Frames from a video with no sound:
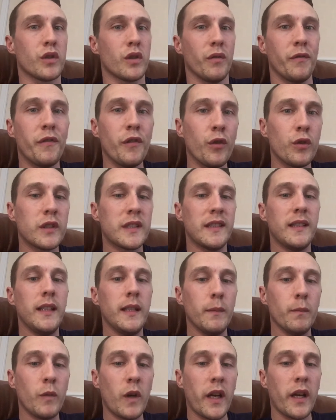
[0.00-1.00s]
The full
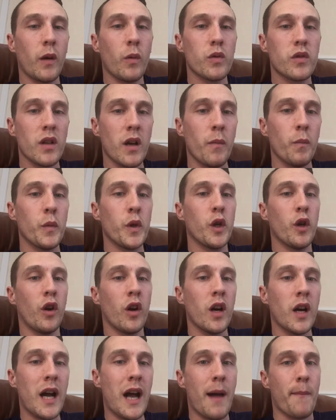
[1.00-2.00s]
team went out and we got
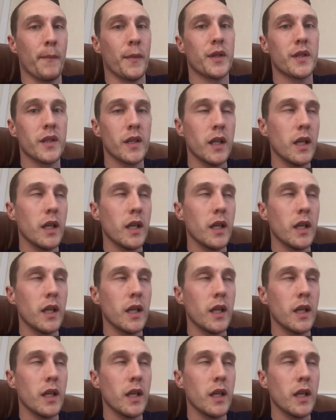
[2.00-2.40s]
hammered.